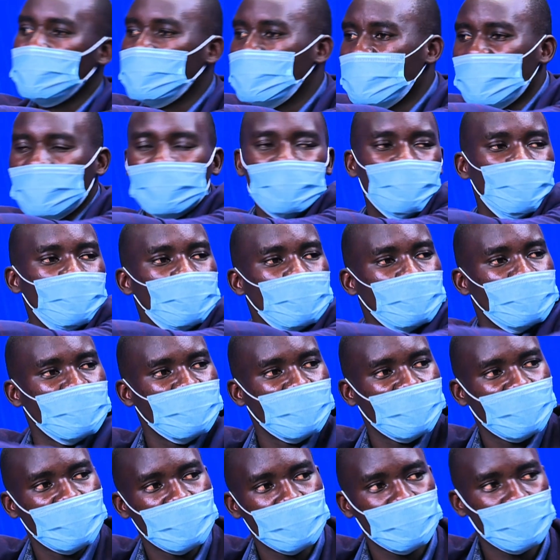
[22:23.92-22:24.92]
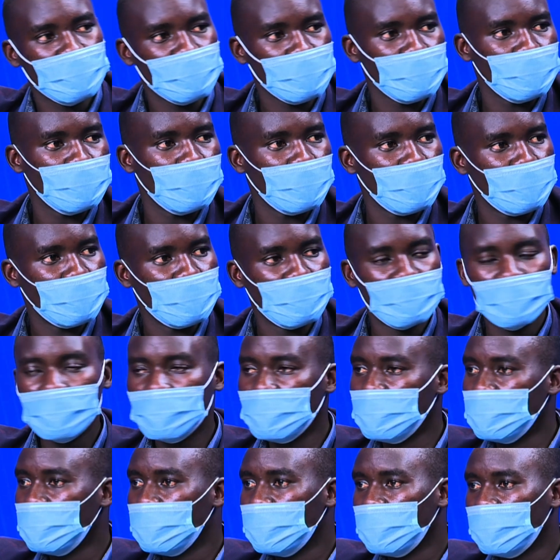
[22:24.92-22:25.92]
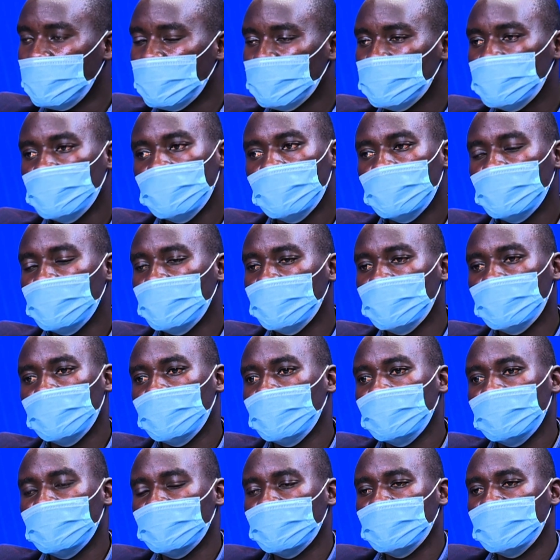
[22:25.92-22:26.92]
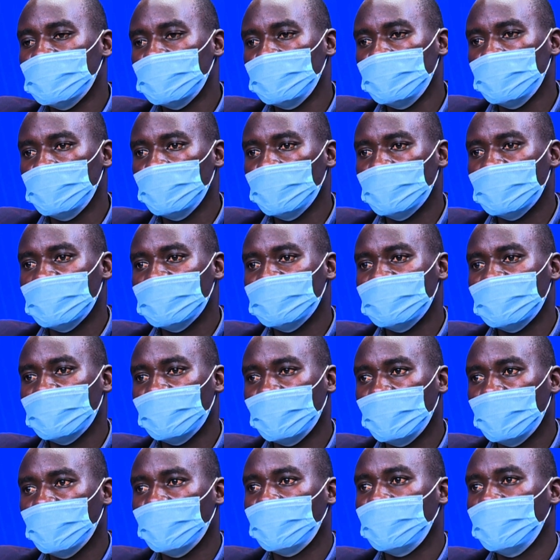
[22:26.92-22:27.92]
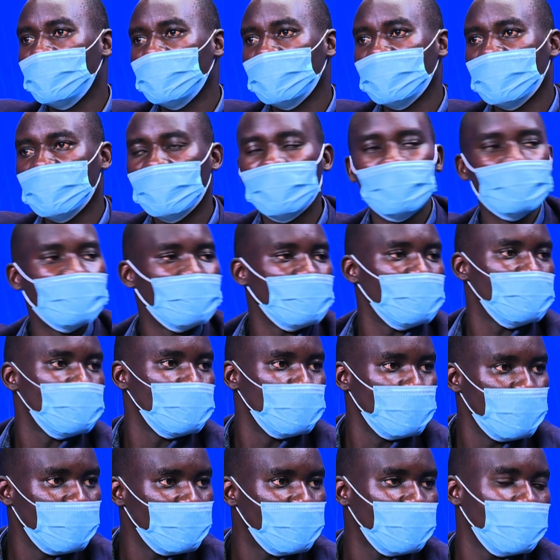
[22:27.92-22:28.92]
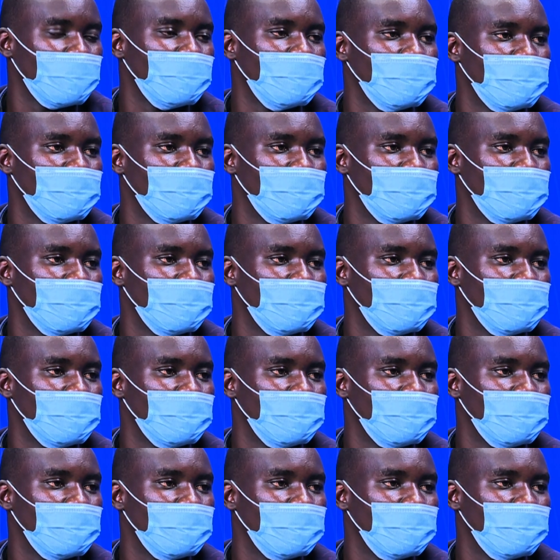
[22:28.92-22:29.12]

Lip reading: carry those whatever things you call. So when you look at the whole thing the government is doing from the